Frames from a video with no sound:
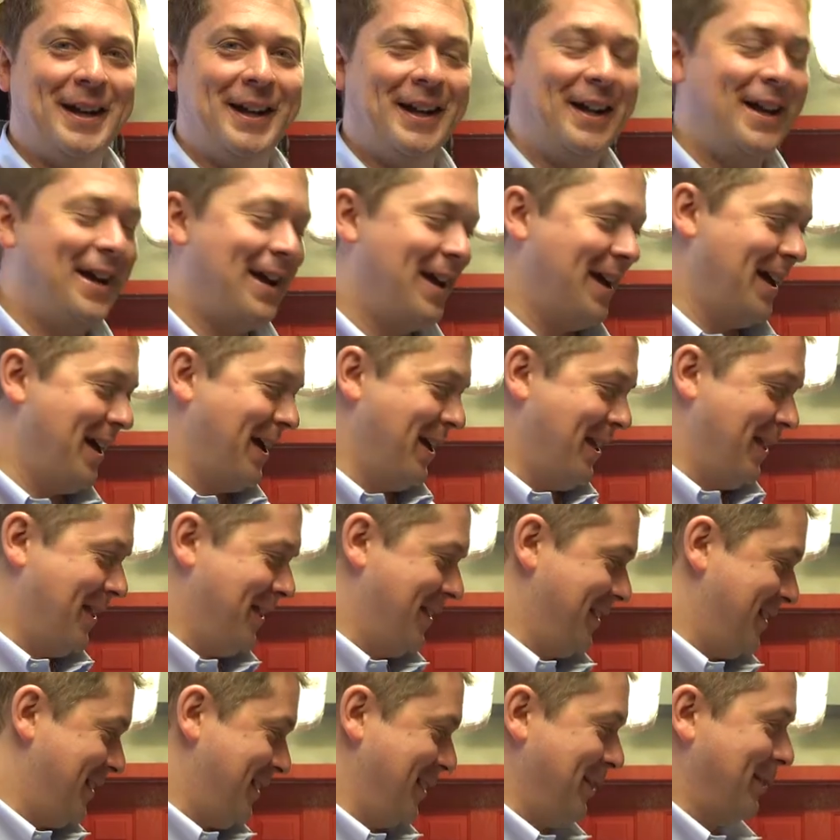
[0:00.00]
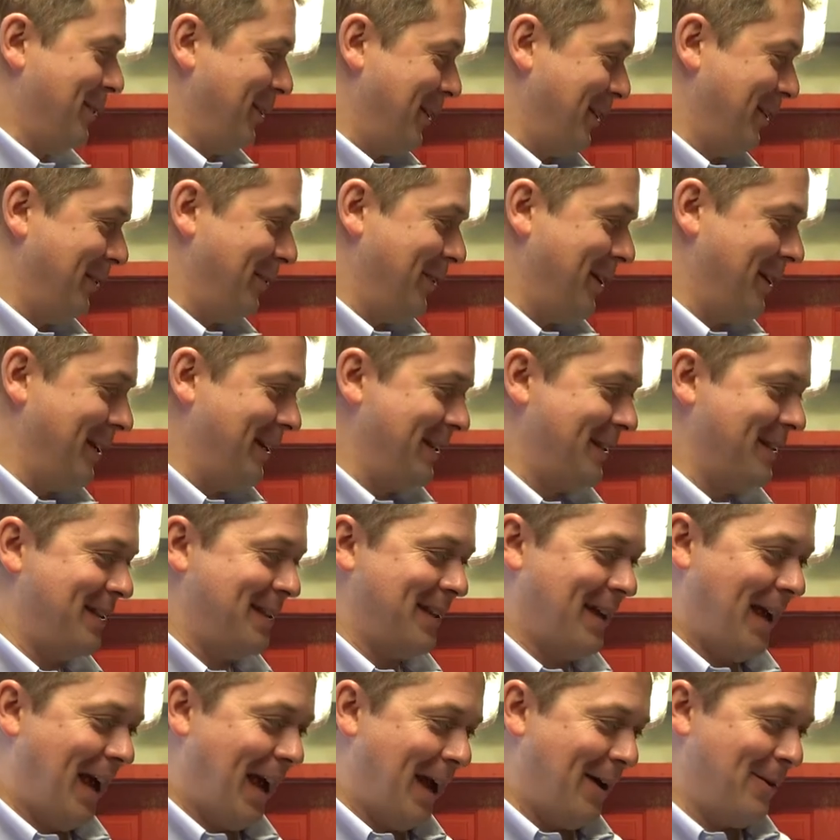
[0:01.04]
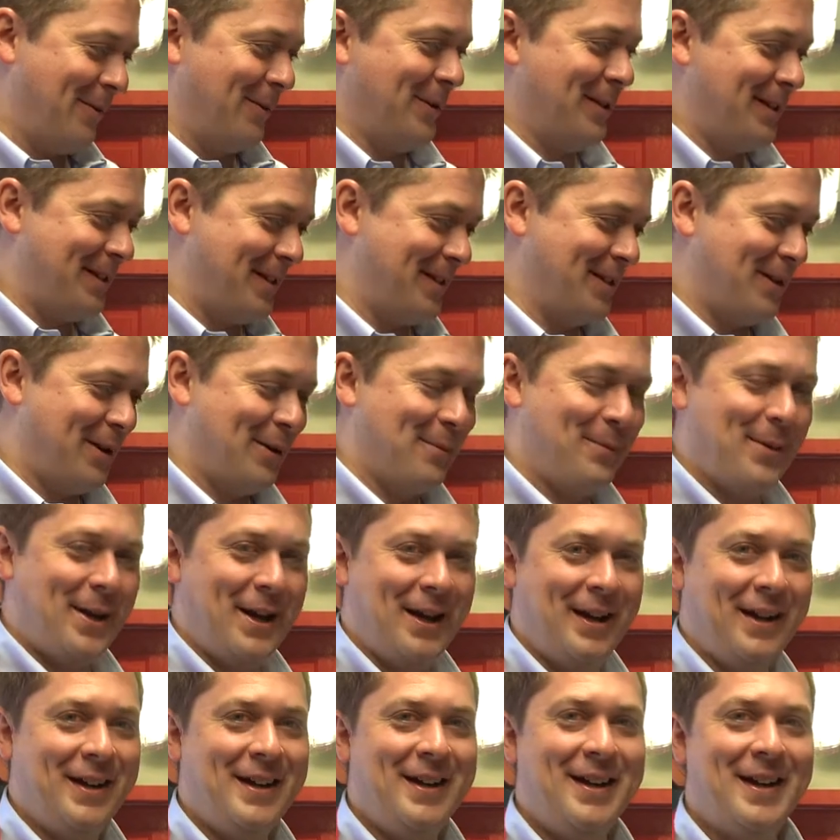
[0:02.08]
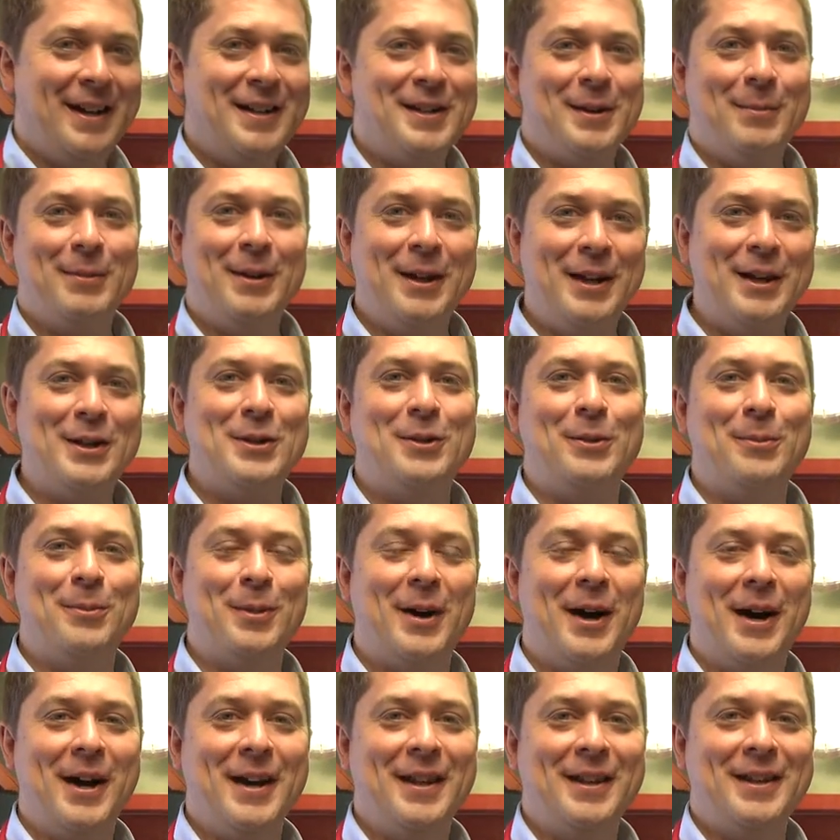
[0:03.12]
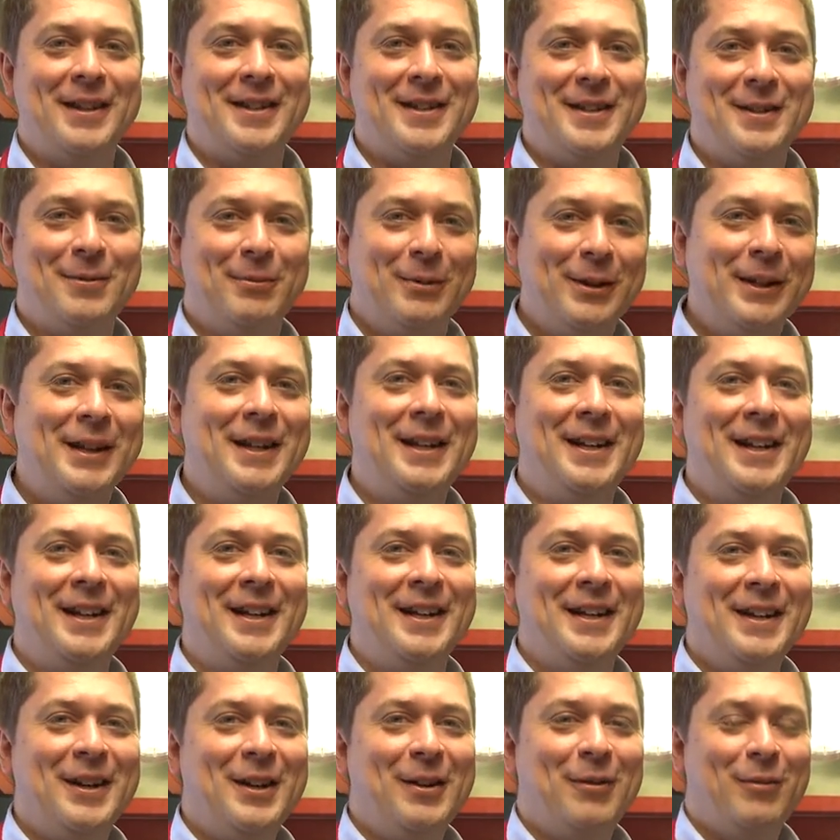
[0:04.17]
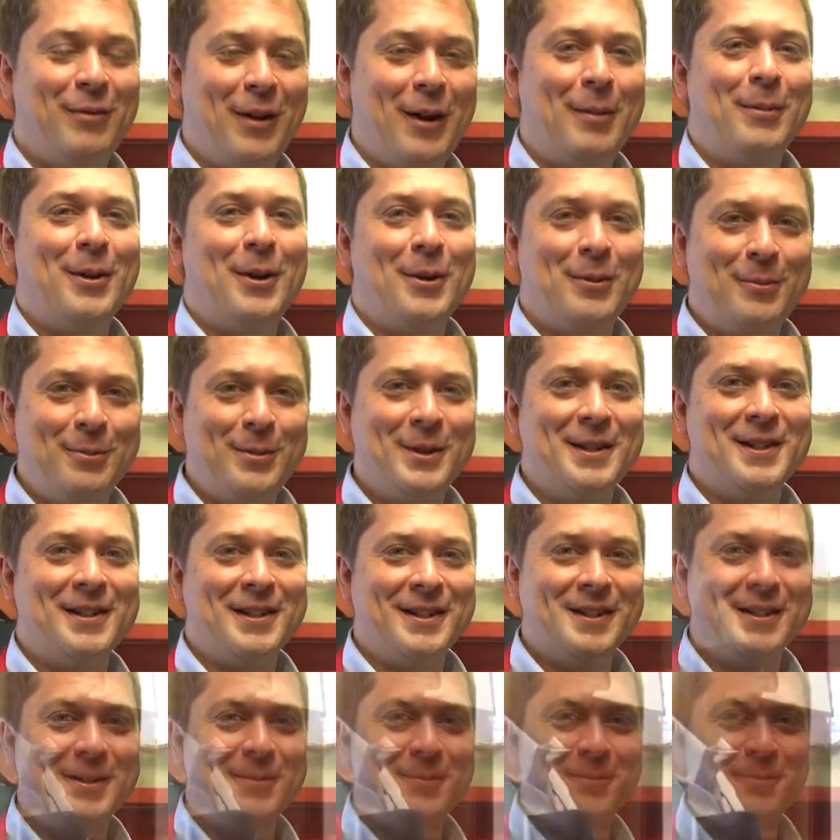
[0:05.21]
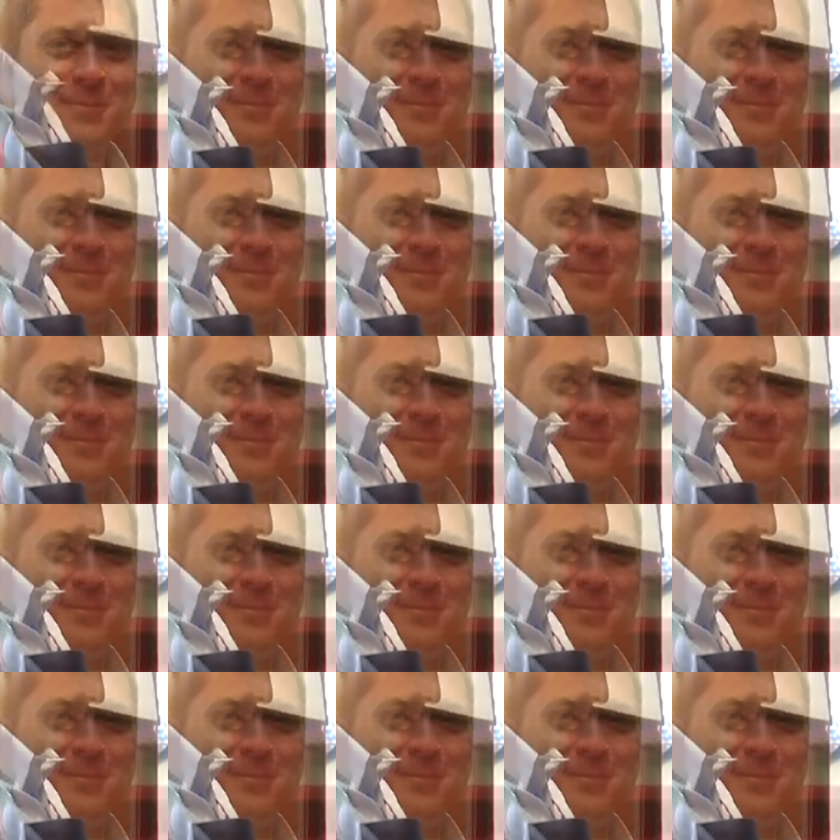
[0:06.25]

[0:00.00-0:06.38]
at the secret ingredients, how this is all made, and some of the history behind this really neat family owned business.